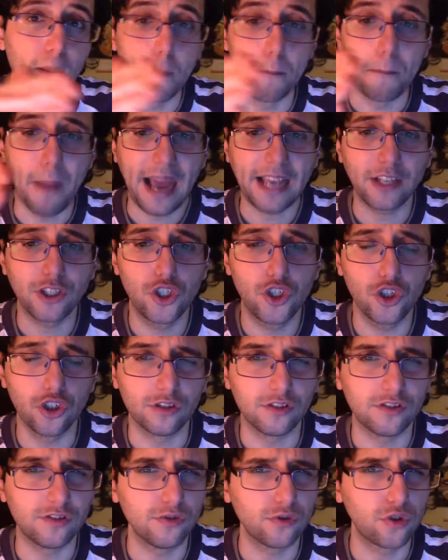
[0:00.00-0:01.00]
By
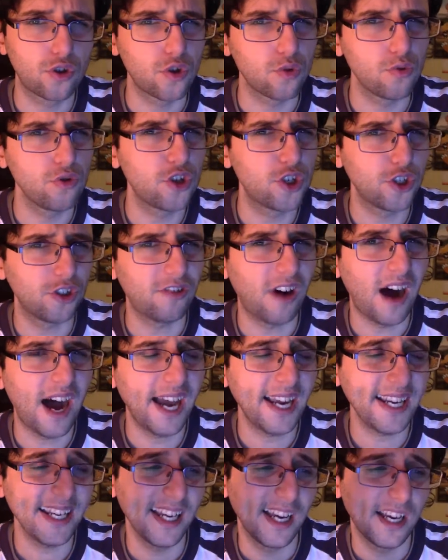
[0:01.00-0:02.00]
June,
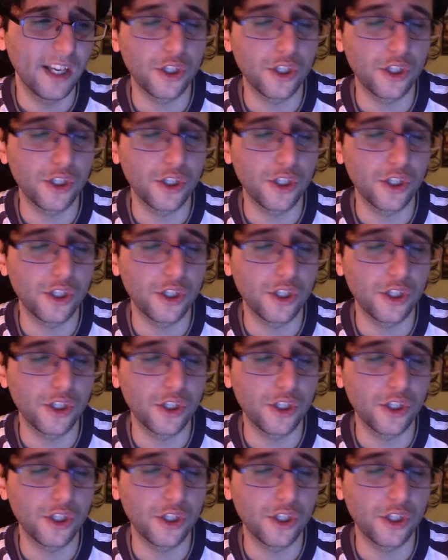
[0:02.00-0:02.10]
July,